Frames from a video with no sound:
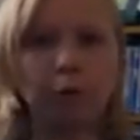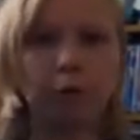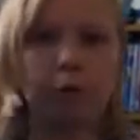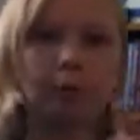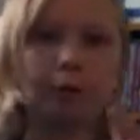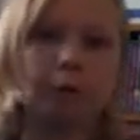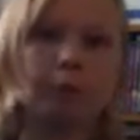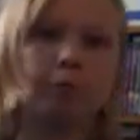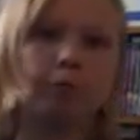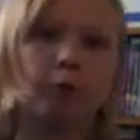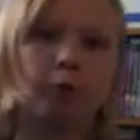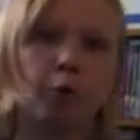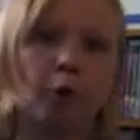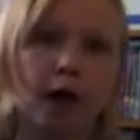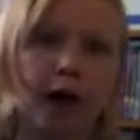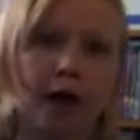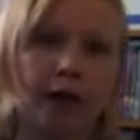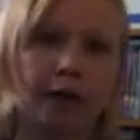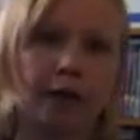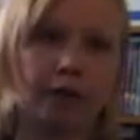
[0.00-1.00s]
will be
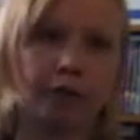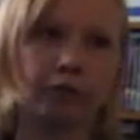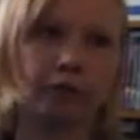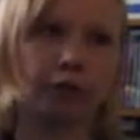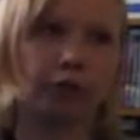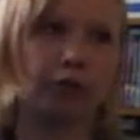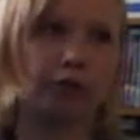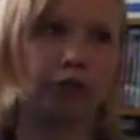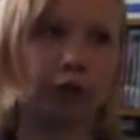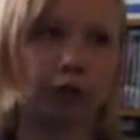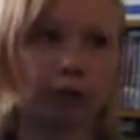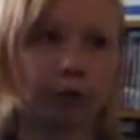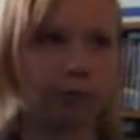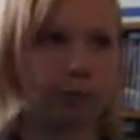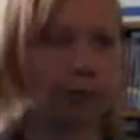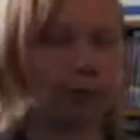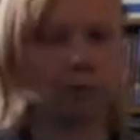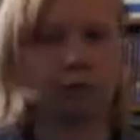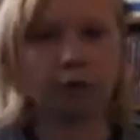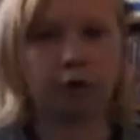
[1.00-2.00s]
more added eventually,
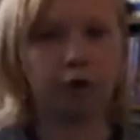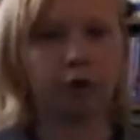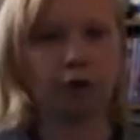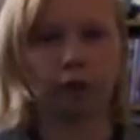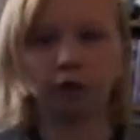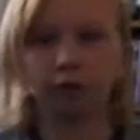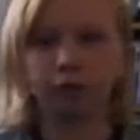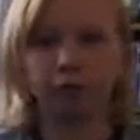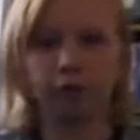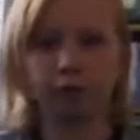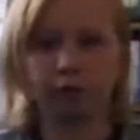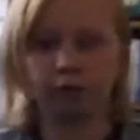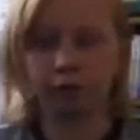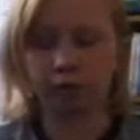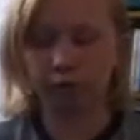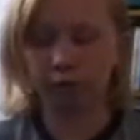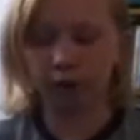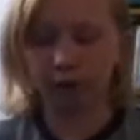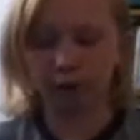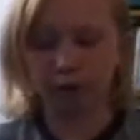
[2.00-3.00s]
but I'm not going to give you
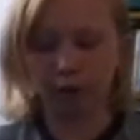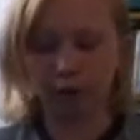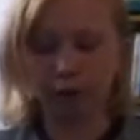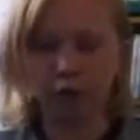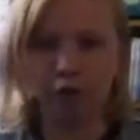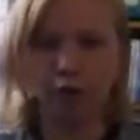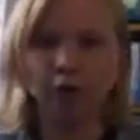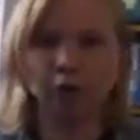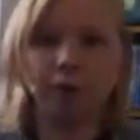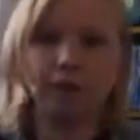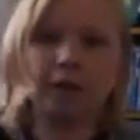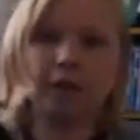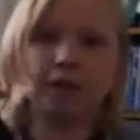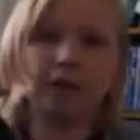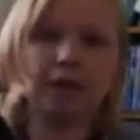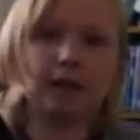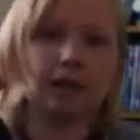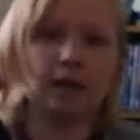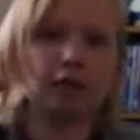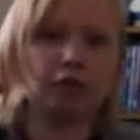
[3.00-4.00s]
everything. So in
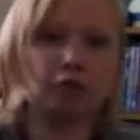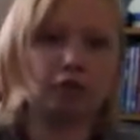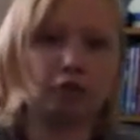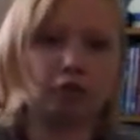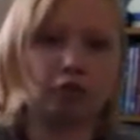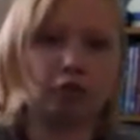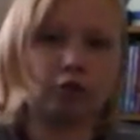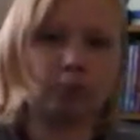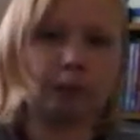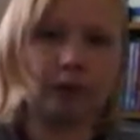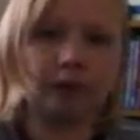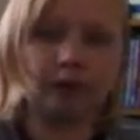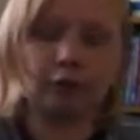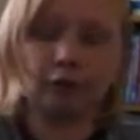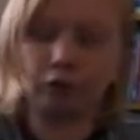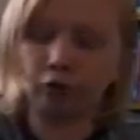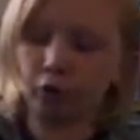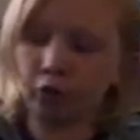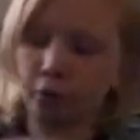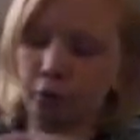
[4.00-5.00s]
here is just my
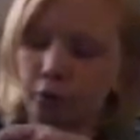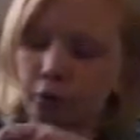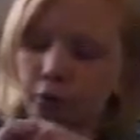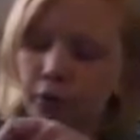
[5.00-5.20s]
little